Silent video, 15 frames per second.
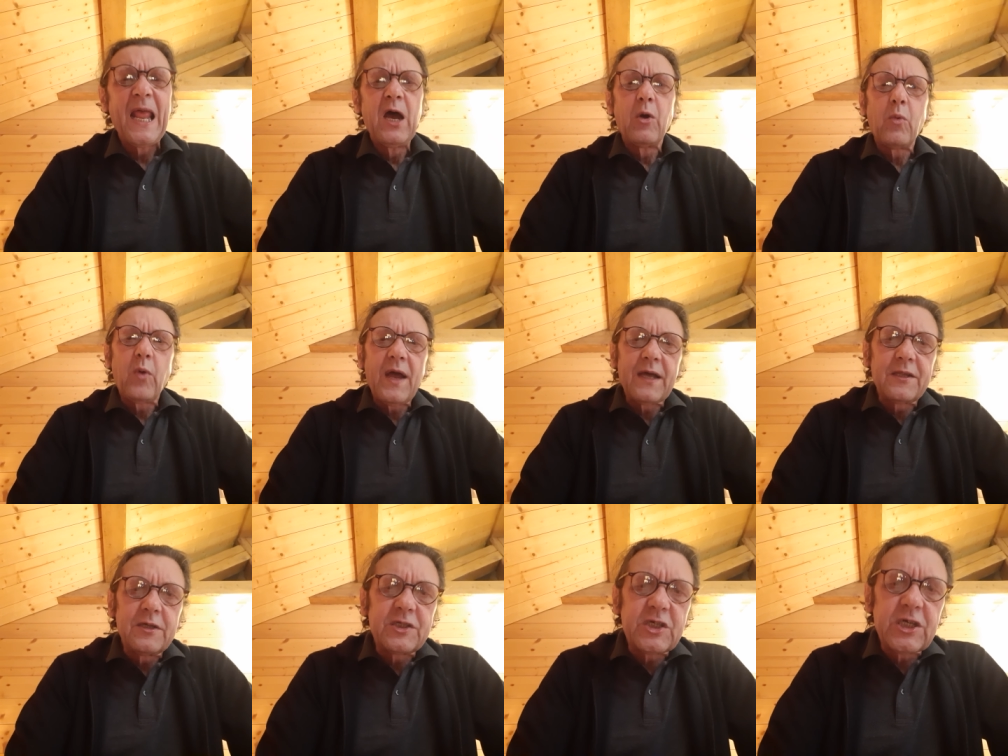where
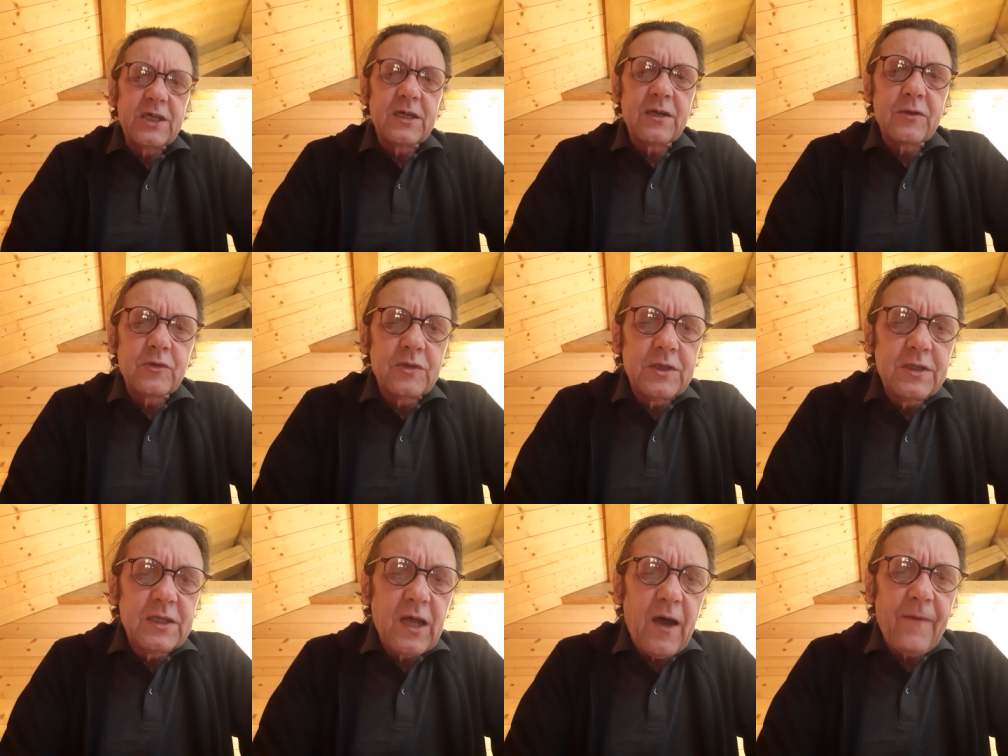the
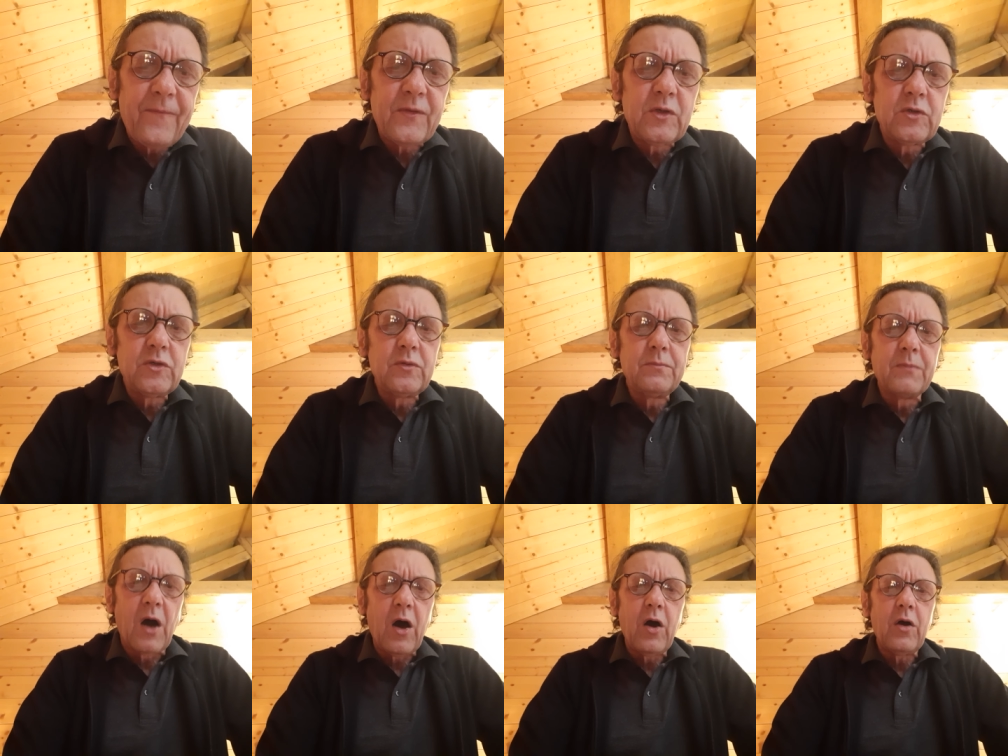children of
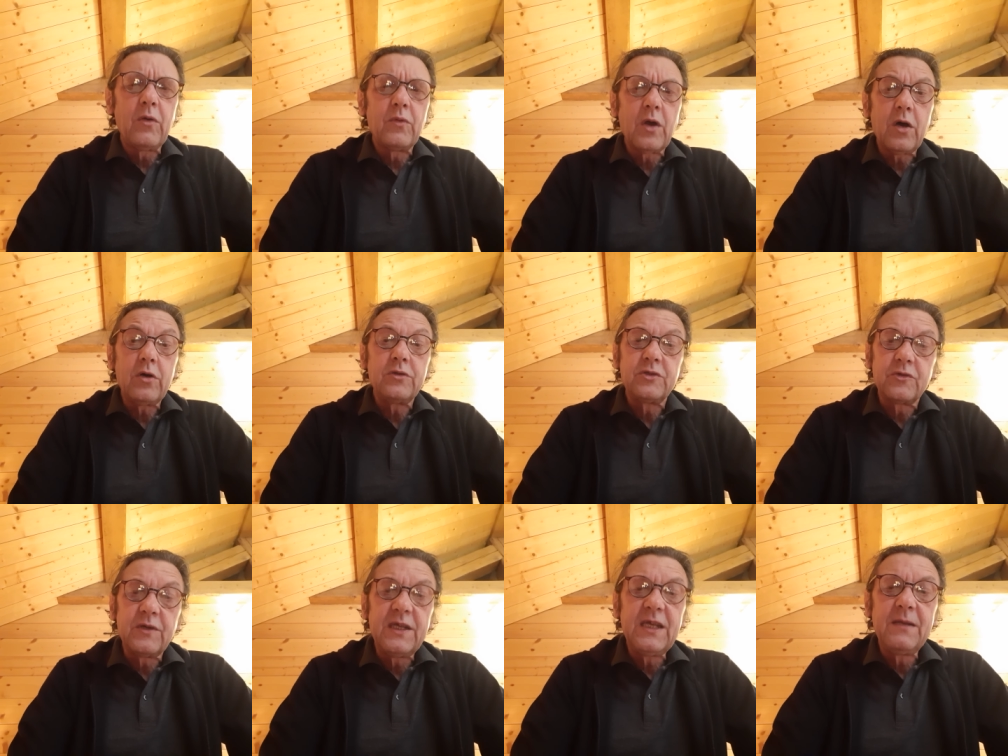tomorrow
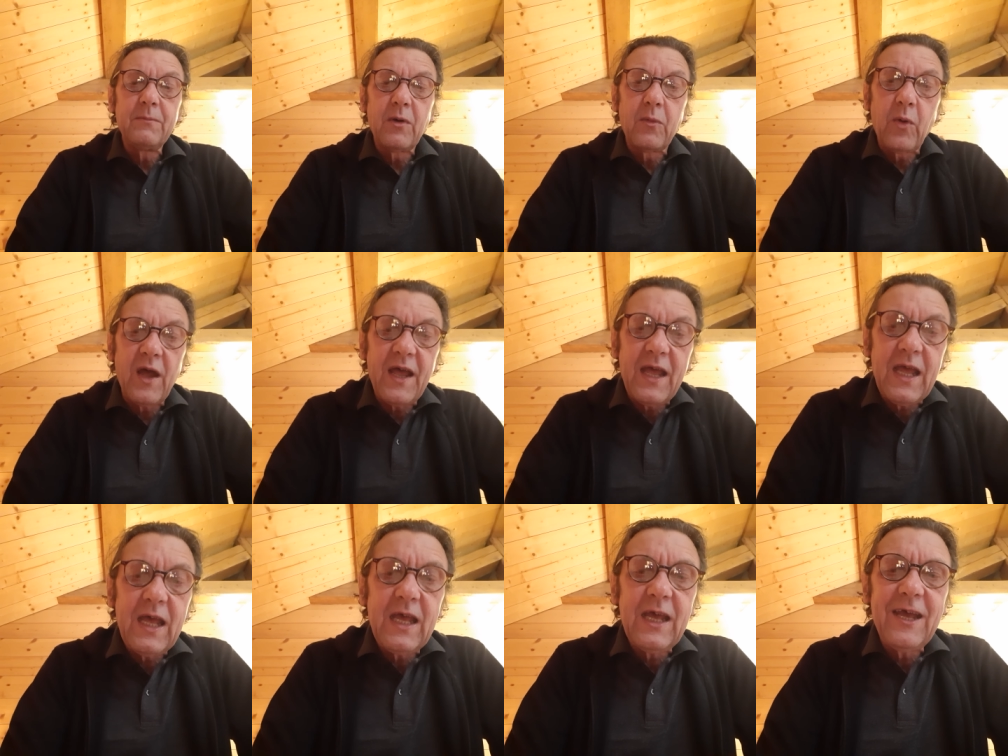dream
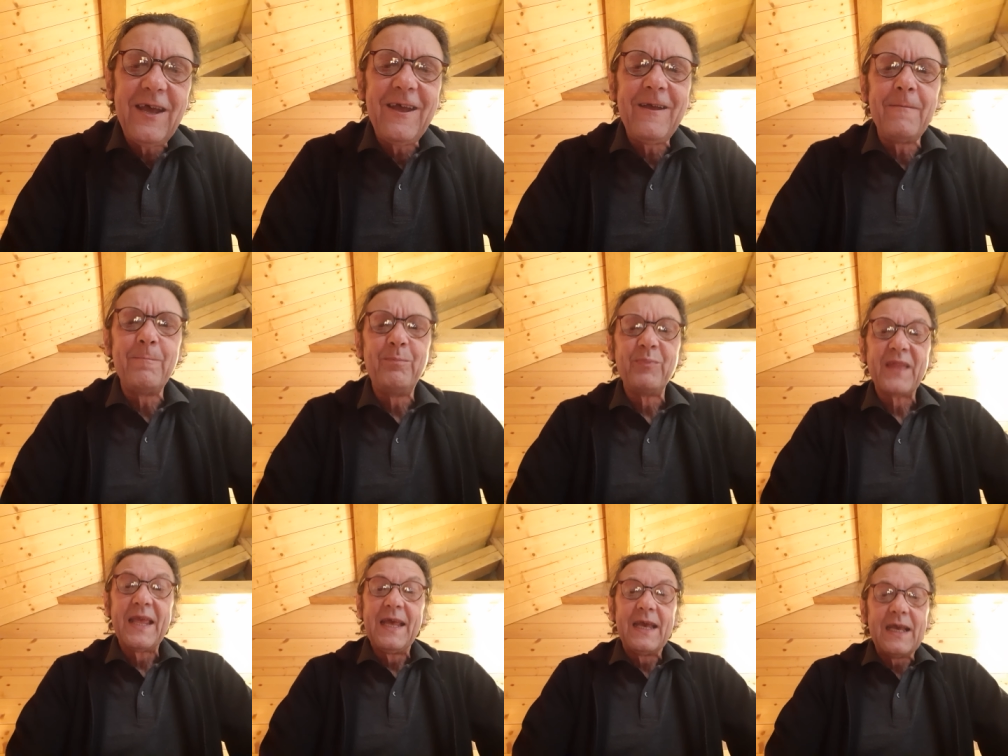away
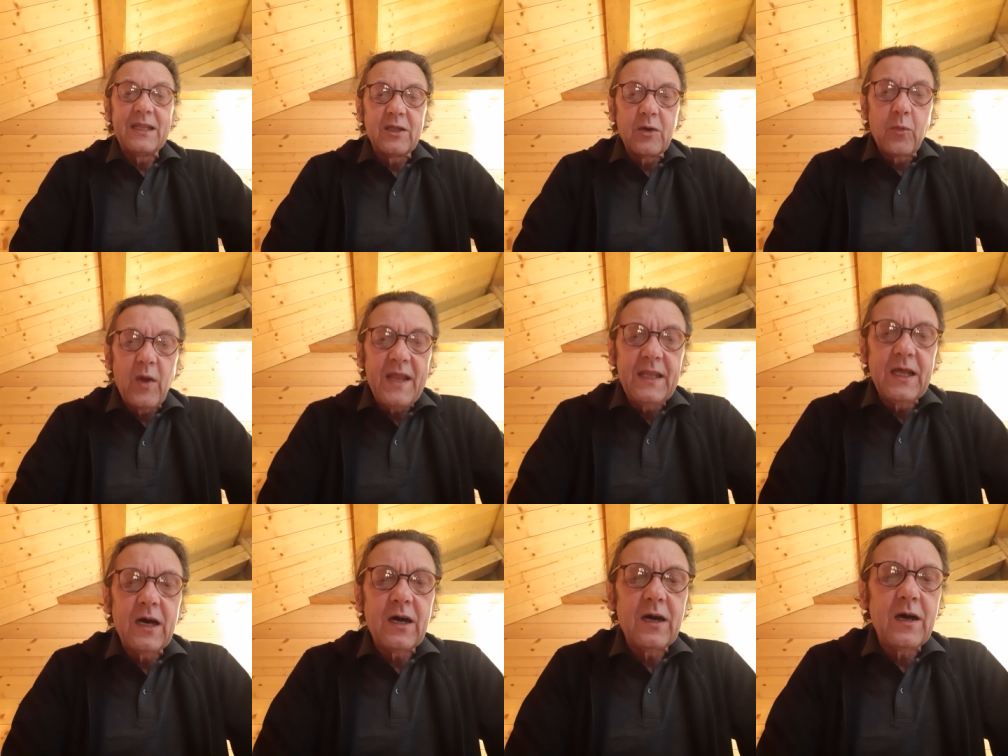in the
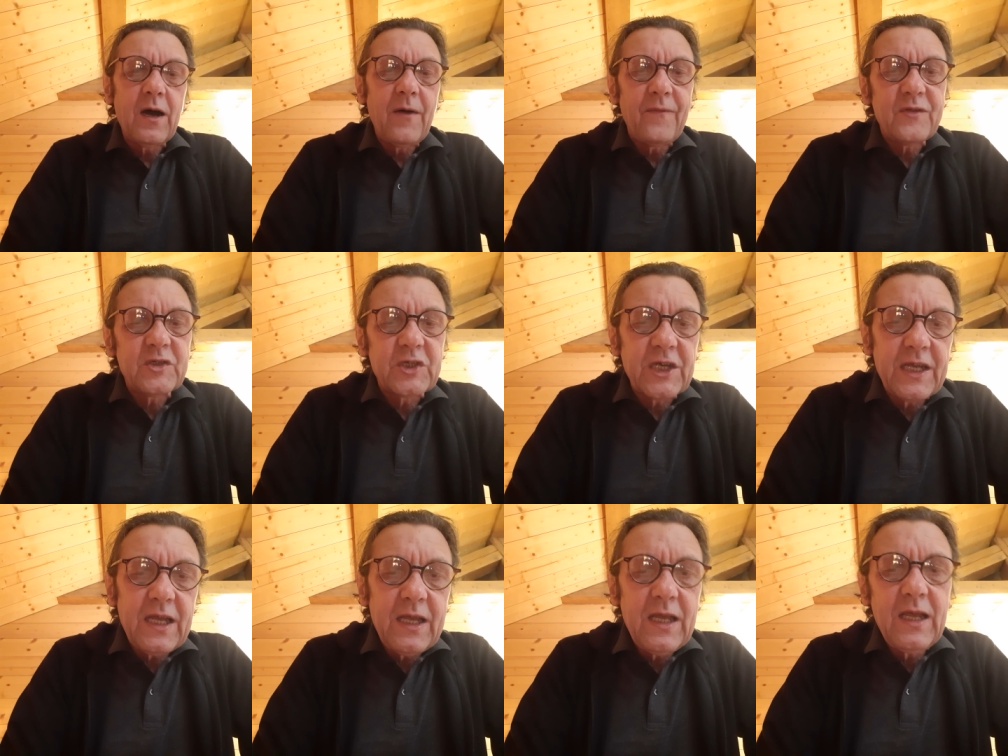window of
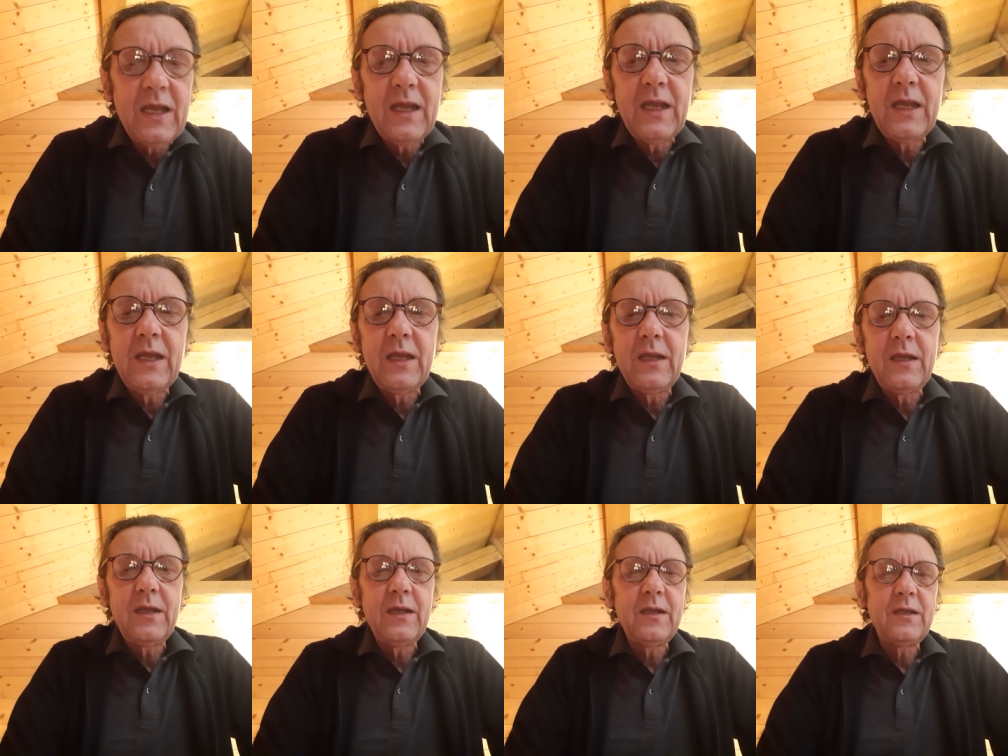
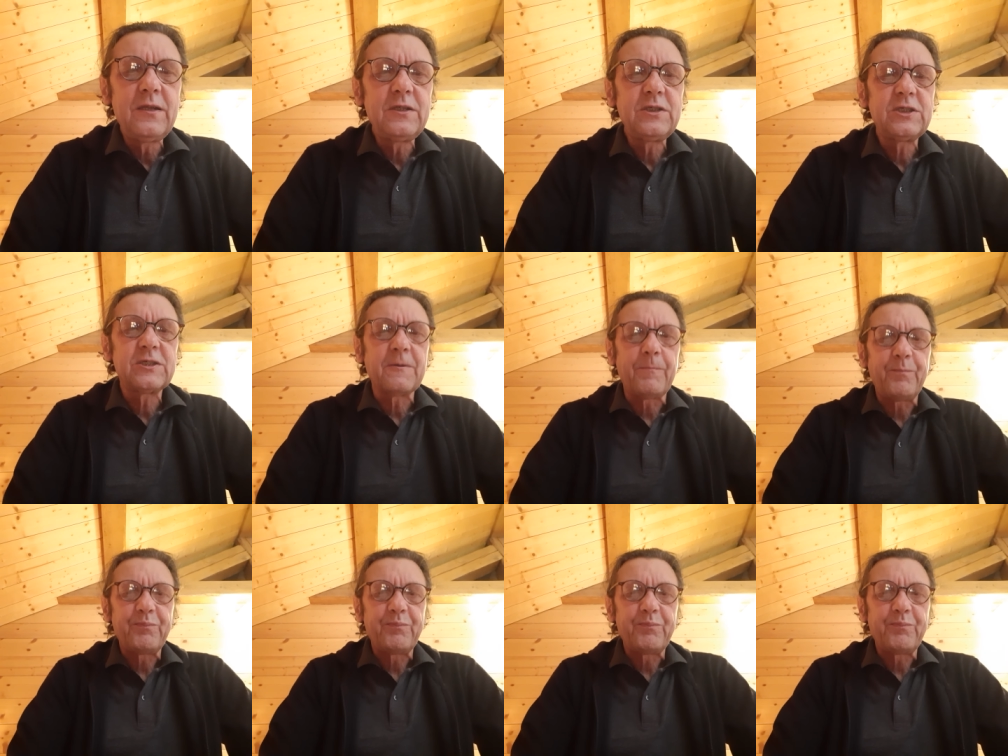change.